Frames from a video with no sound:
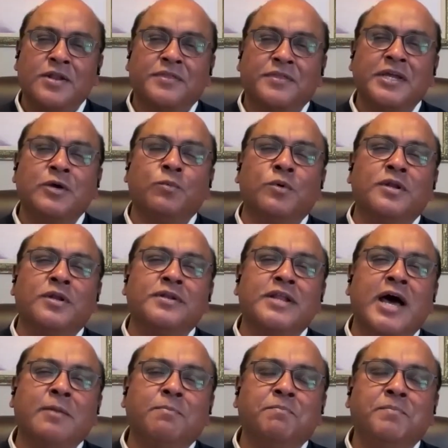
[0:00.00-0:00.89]
There will
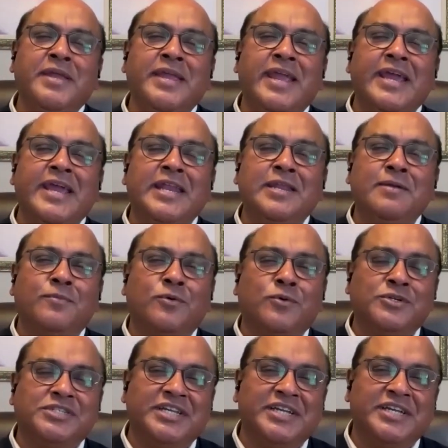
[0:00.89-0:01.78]
not be any
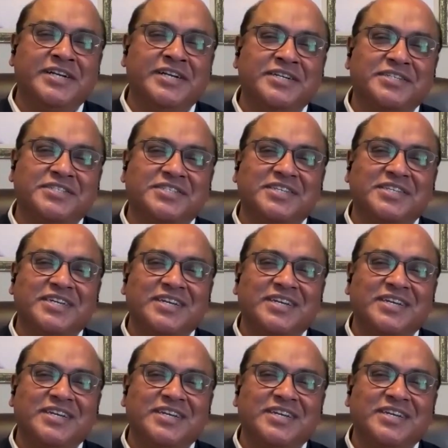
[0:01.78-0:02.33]
more tears.